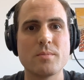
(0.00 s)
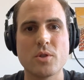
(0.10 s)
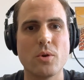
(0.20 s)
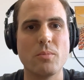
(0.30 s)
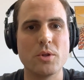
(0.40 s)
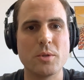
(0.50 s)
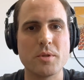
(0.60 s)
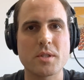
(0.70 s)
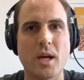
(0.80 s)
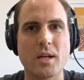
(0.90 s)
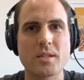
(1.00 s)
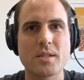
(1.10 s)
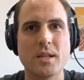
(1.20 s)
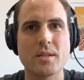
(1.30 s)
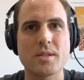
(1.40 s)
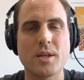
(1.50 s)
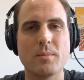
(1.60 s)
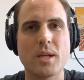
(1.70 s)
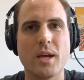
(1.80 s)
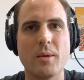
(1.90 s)
so multiple stocks at the
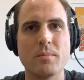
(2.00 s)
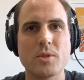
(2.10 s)
same time.